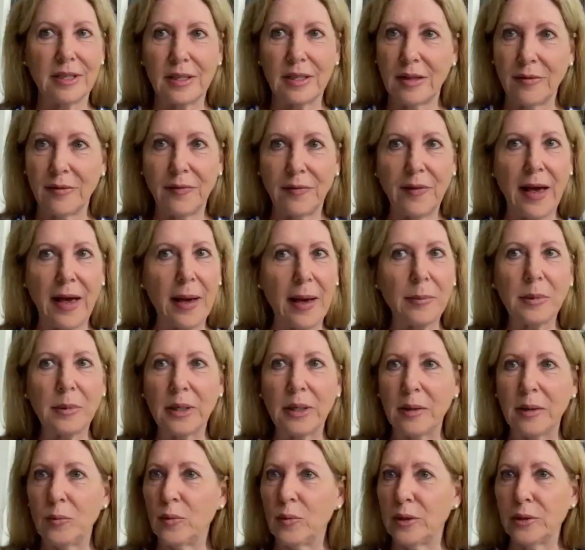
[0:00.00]
the
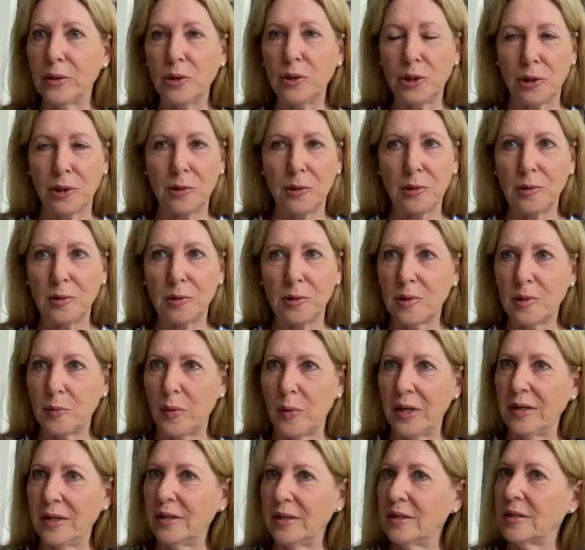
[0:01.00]
family we're Jews
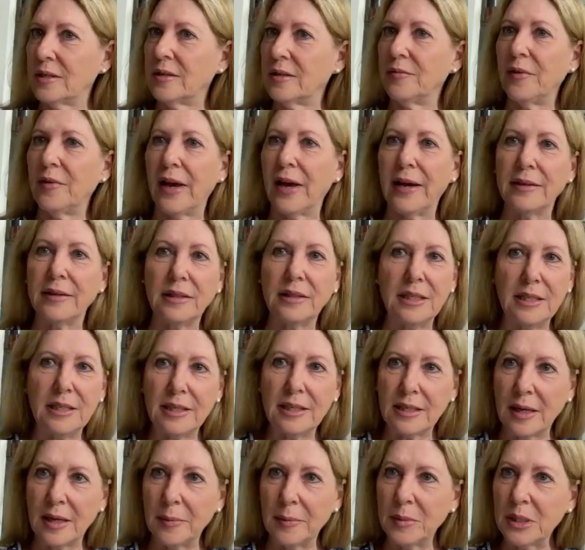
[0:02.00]
because of
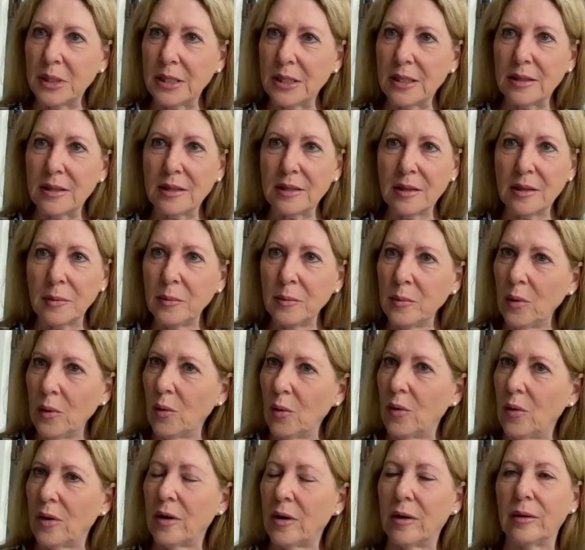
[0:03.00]
anti-Semitism,
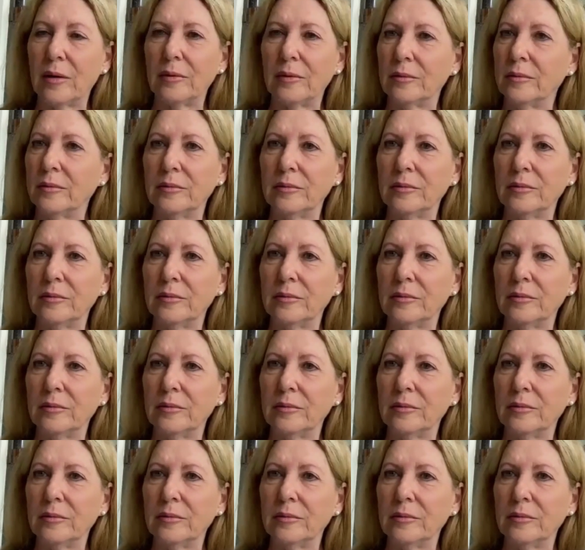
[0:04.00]
or